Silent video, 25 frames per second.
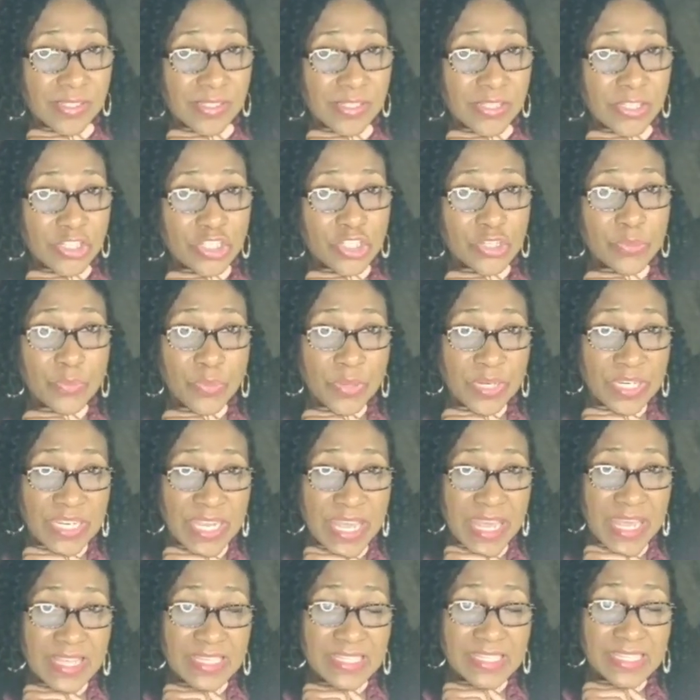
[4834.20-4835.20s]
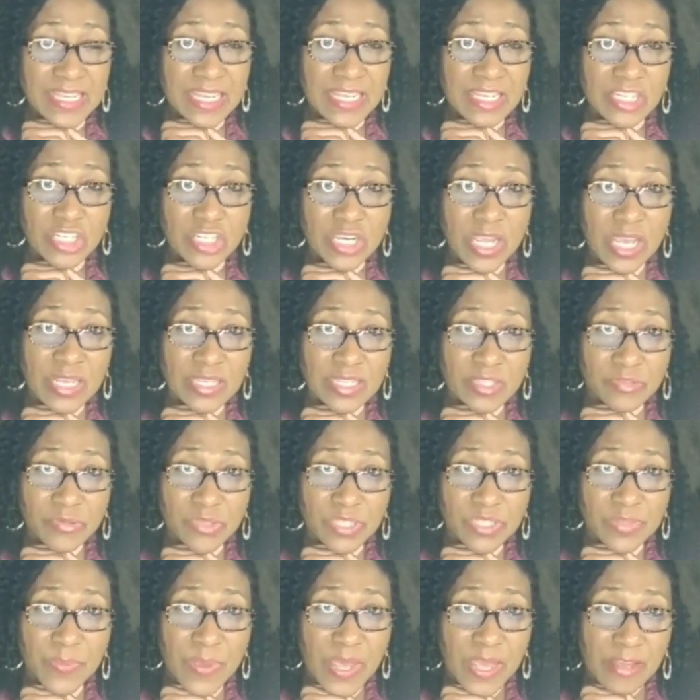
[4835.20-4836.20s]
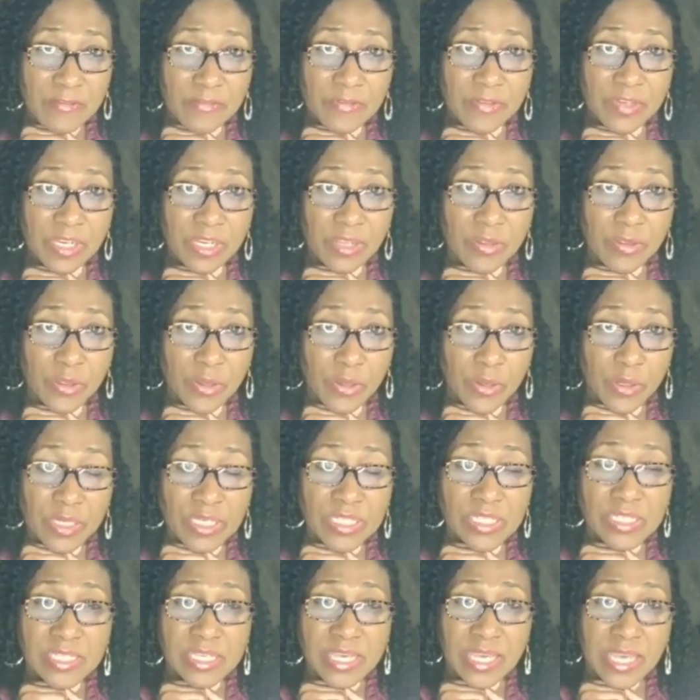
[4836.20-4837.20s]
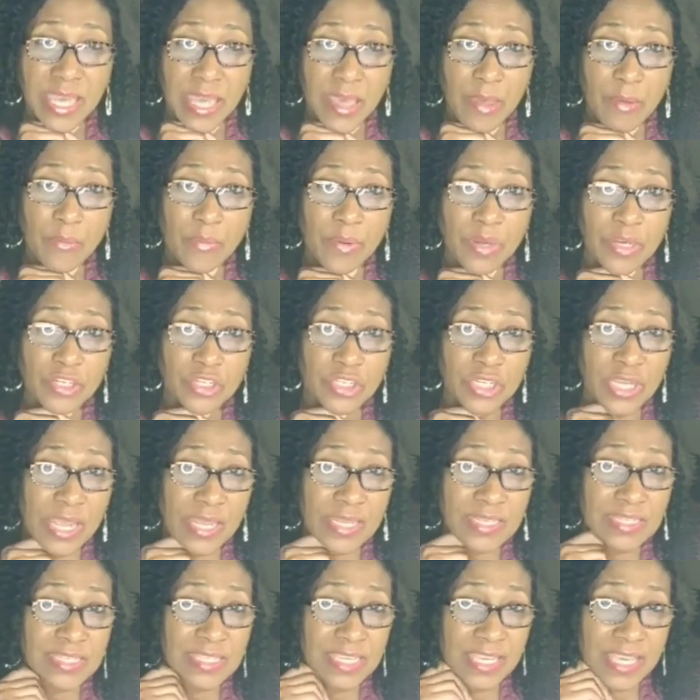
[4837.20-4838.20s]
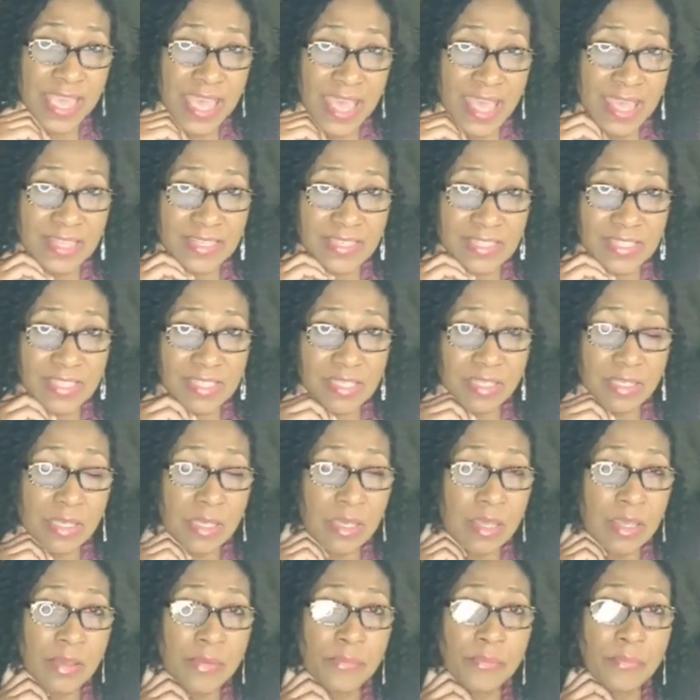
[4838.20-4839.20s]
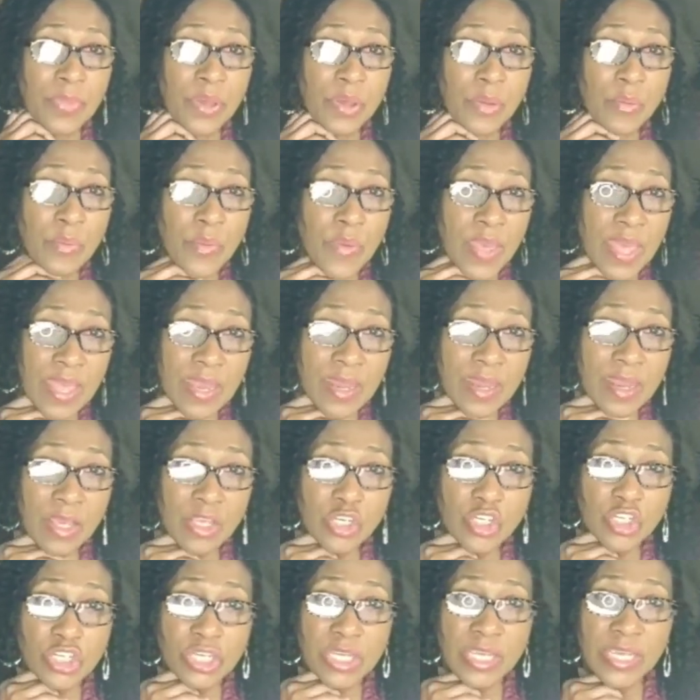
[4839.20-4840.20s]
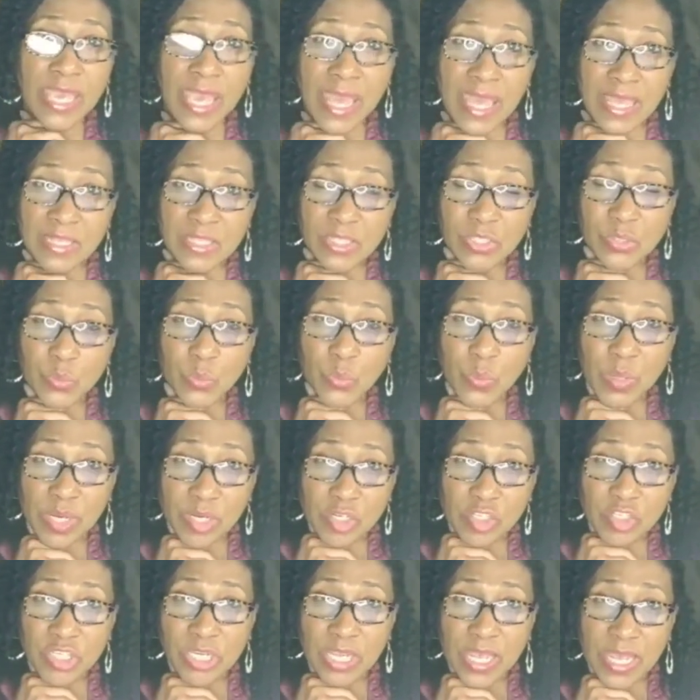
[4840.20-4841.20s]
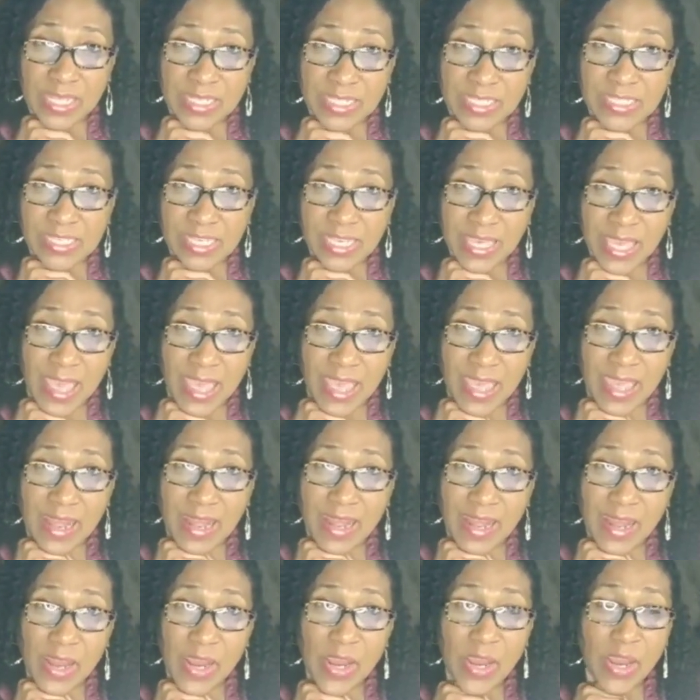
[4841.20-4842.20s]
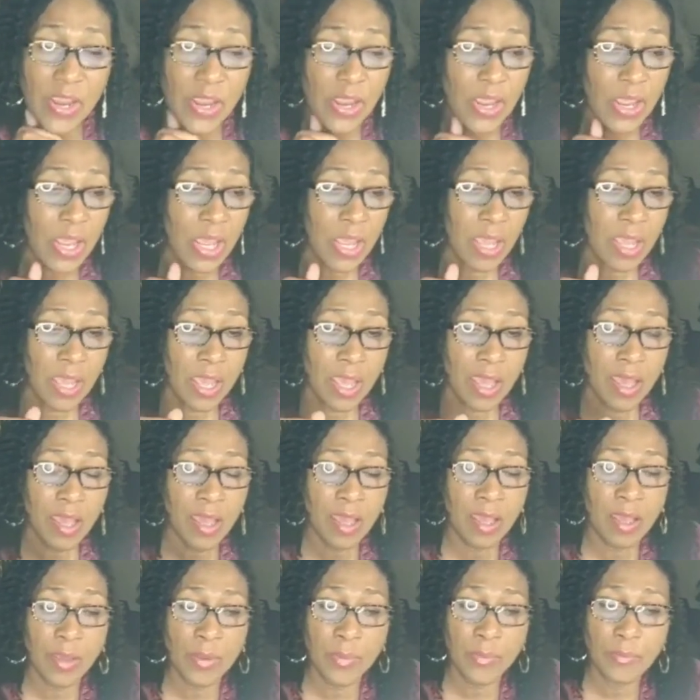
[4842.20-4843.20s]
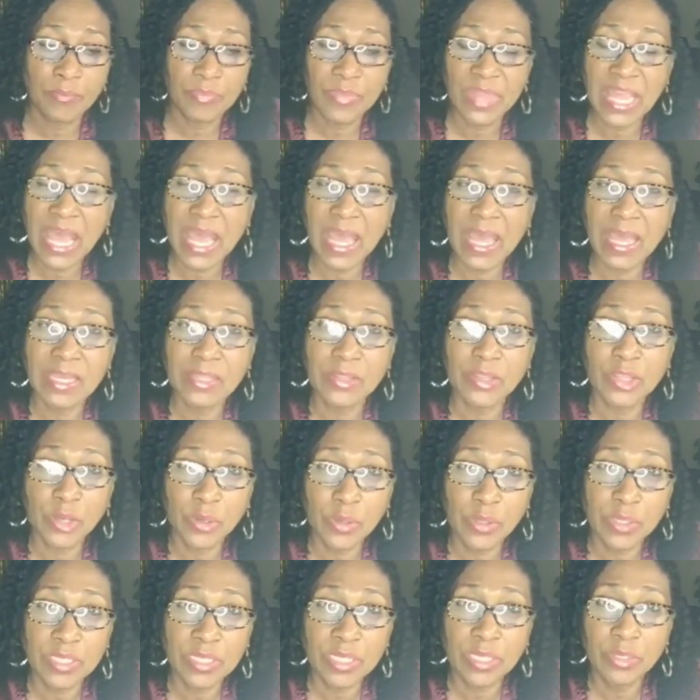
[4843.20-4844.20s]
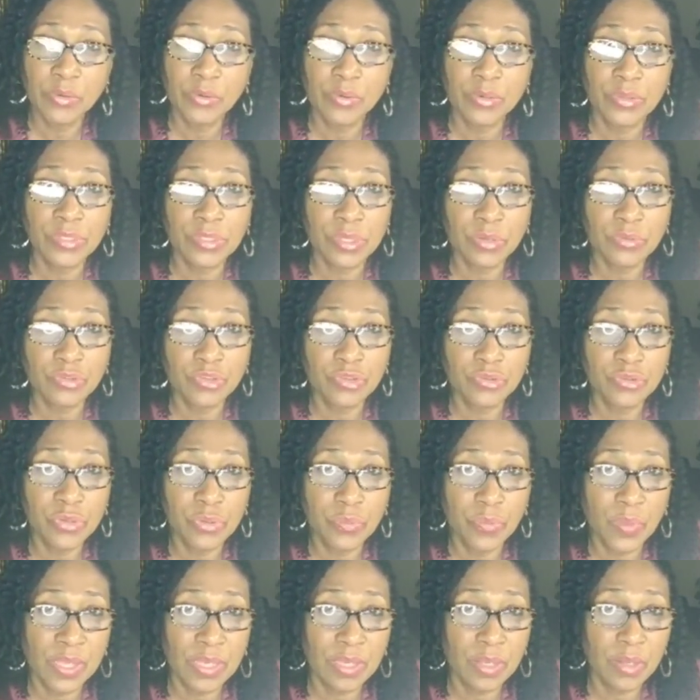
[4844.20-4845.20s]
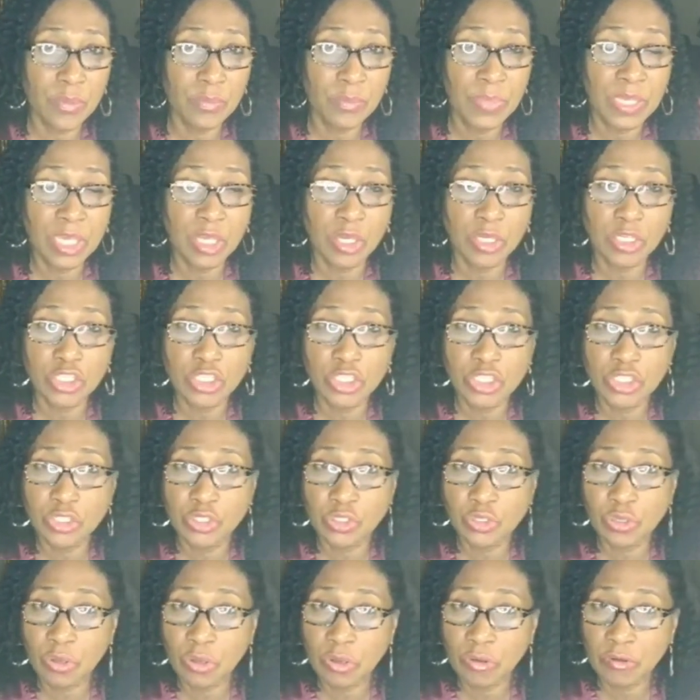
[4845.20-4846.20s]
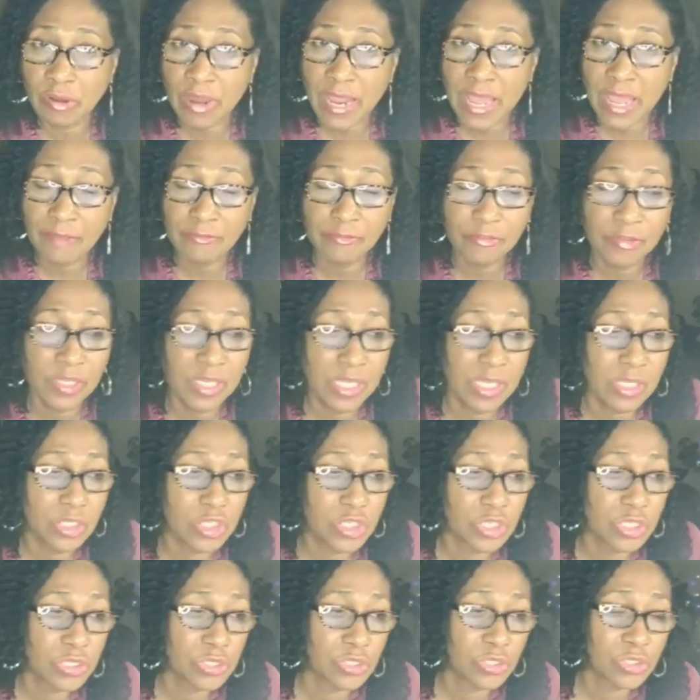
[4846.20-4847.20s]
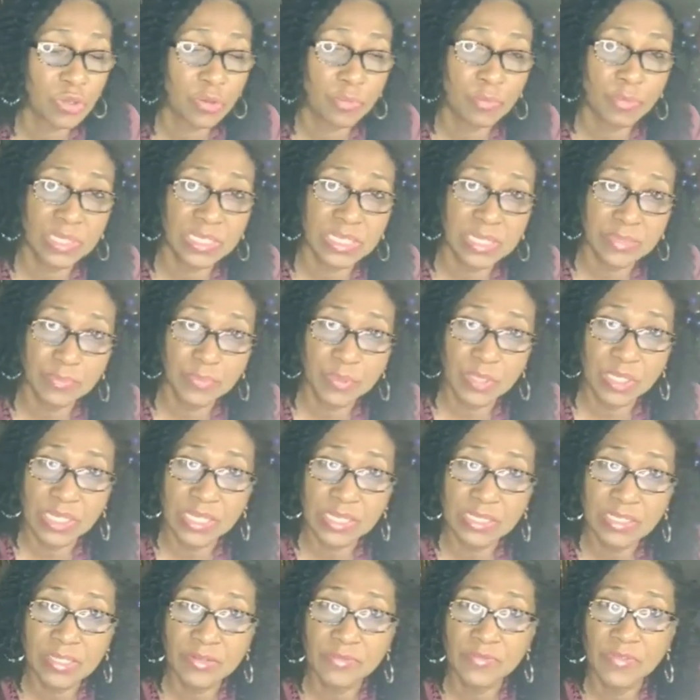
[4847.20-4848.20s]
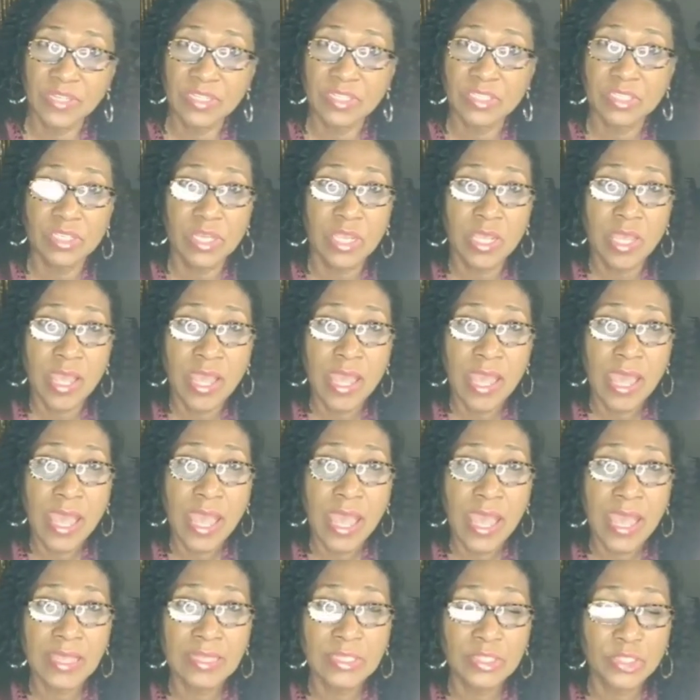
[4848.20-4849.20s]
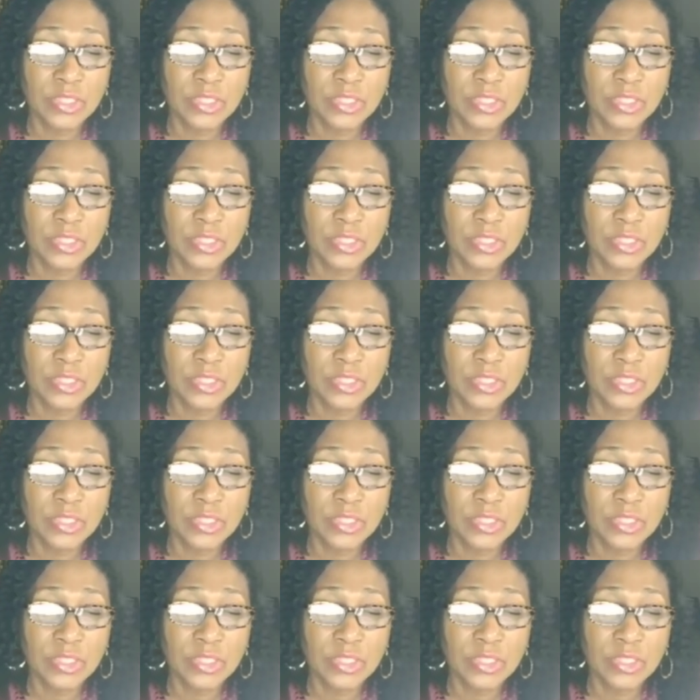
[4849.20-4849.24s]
She pretends that she has respect for the authority to get where she has to get. But when she gets where she has to get, that authority goes out through the window because she's so crafty and she's so manipulative but